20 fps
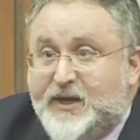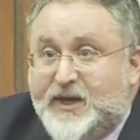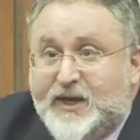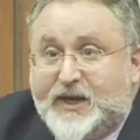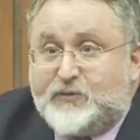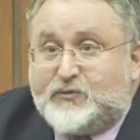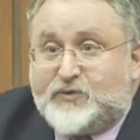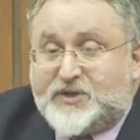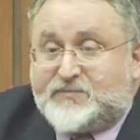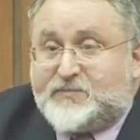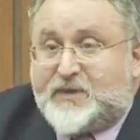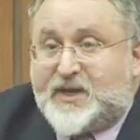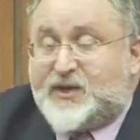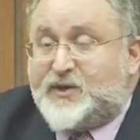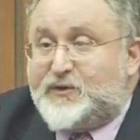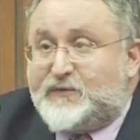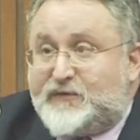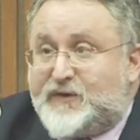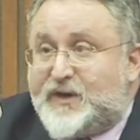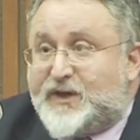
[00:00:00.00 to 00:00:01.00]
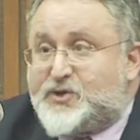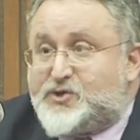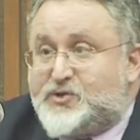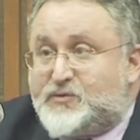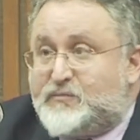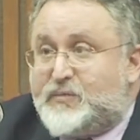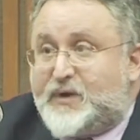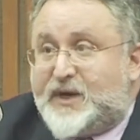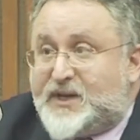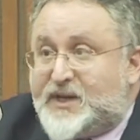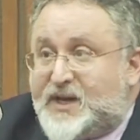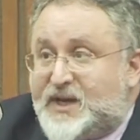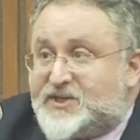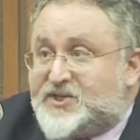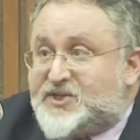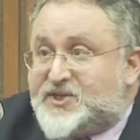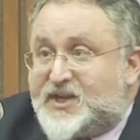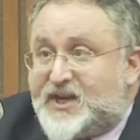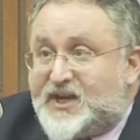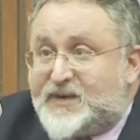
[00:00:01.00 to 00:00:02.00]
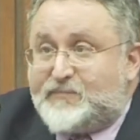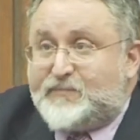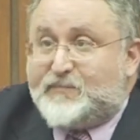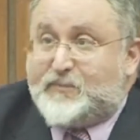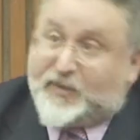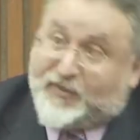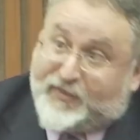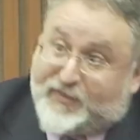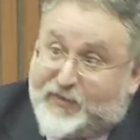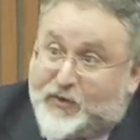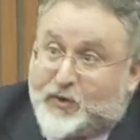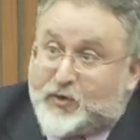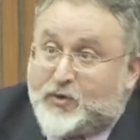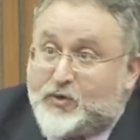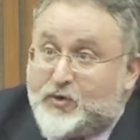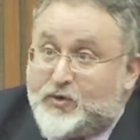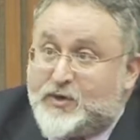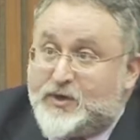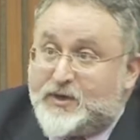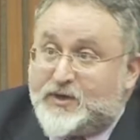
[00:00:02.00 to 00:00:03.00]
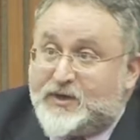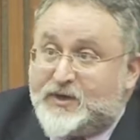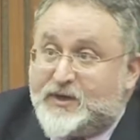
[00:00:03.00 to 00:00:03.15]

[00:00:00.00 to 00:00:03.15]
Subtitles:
It was manufactured by Netscape third.